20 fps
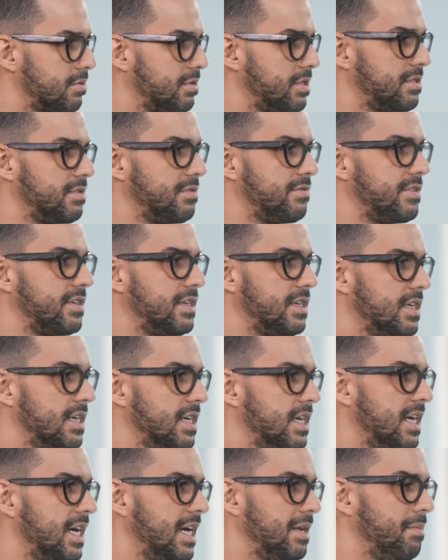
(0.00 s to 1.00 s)
Christopher,
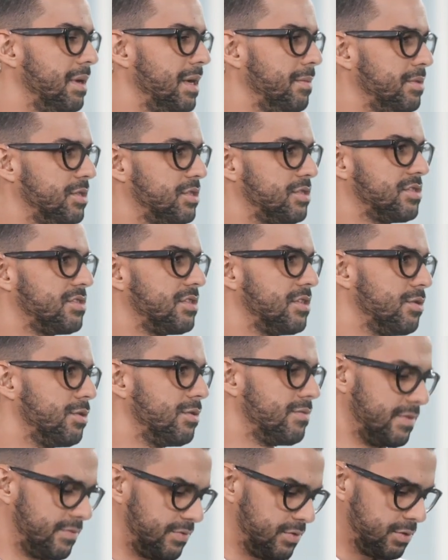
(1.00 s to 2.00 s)
and maybe just an
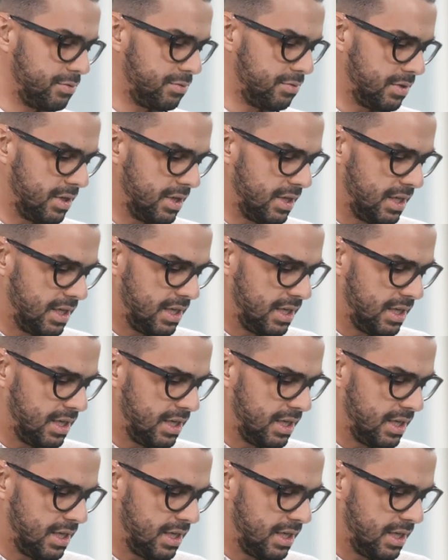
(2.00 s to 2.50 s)
overview.